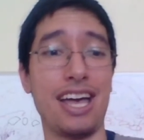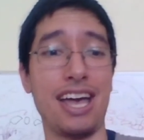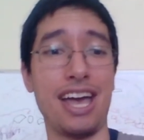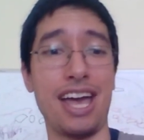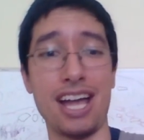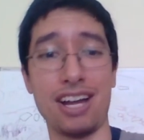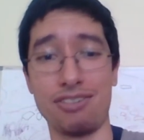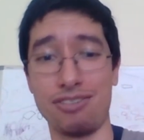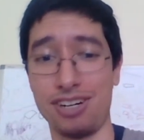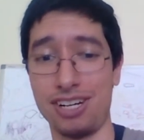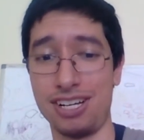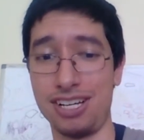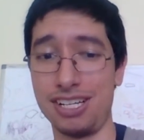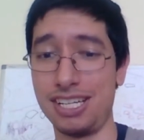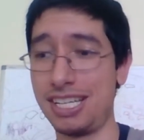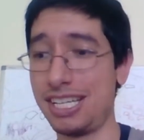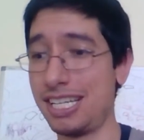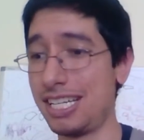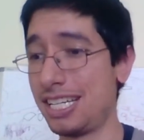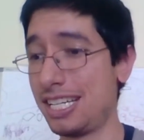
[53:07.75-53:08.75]

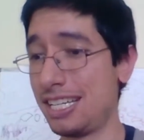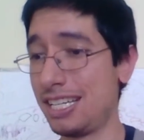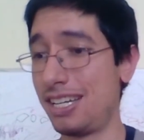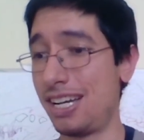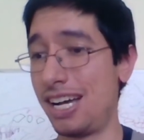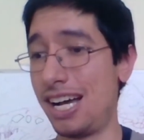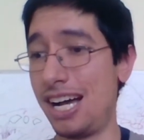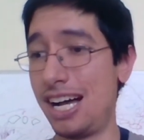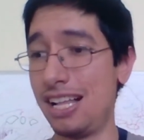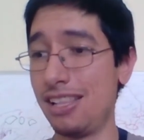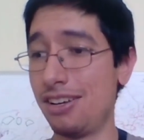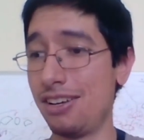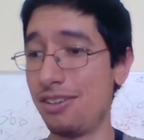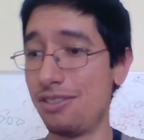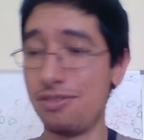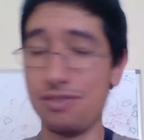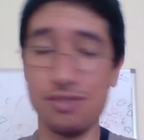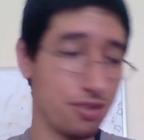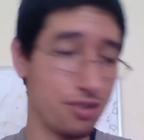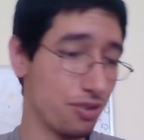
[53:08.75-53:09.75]
Aggron,
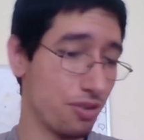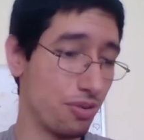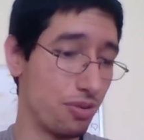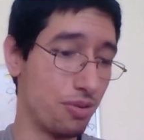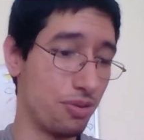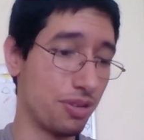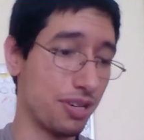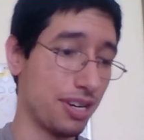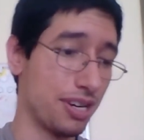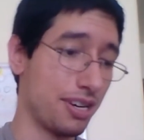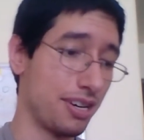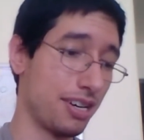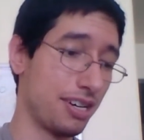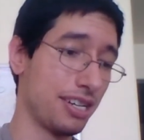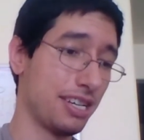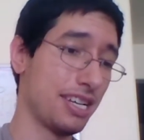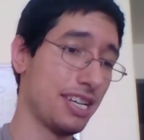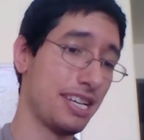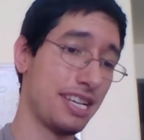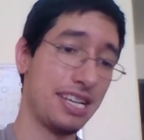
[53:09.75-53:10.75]
Hollow, cool card,
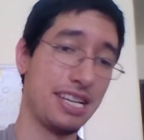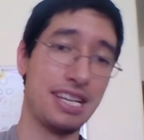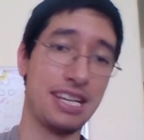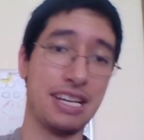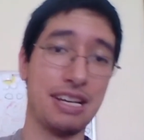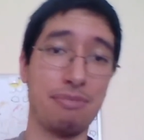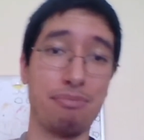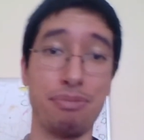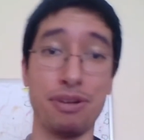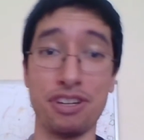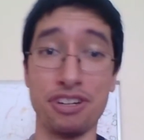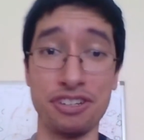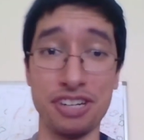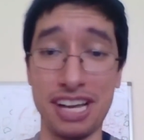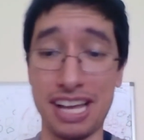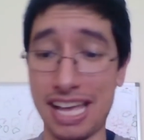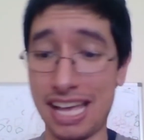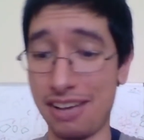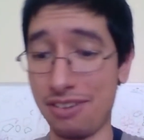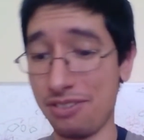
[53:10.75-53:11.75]
but you're not
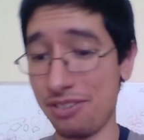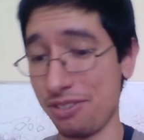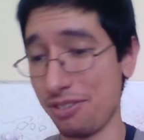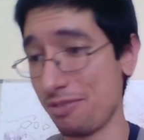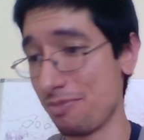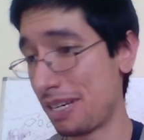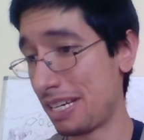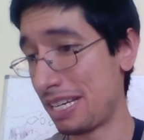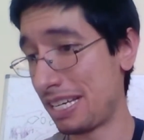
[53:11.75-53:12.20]
Houndoom,